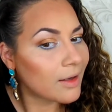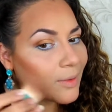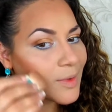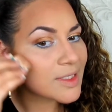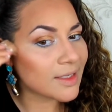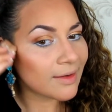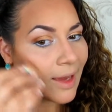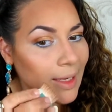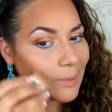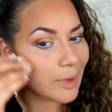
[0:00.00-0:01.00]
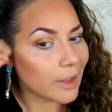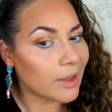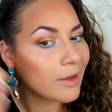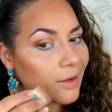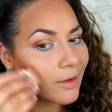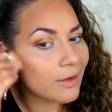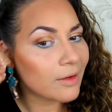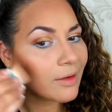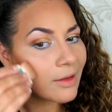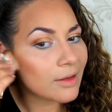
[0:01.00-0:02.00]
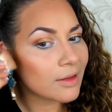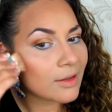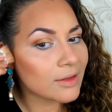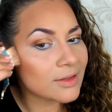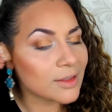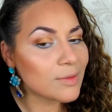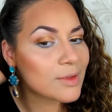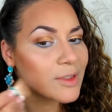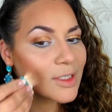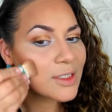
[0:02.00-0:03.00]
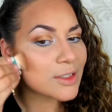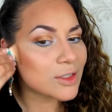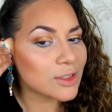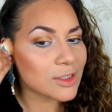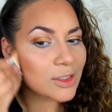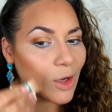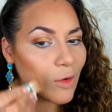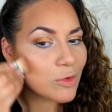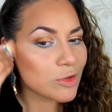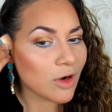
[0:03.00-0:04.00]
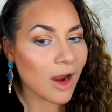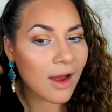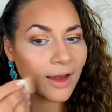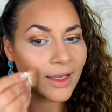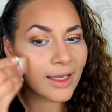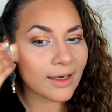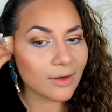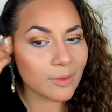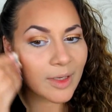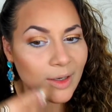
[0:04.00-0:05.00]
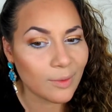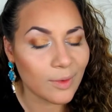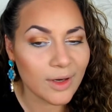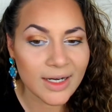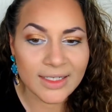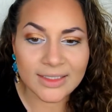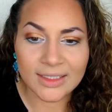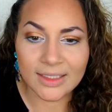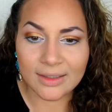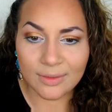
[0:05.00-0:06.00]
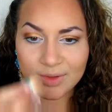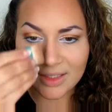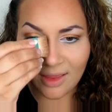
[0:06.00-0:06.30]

It was a nightmare because it was just so dry, and no matter what I did, it was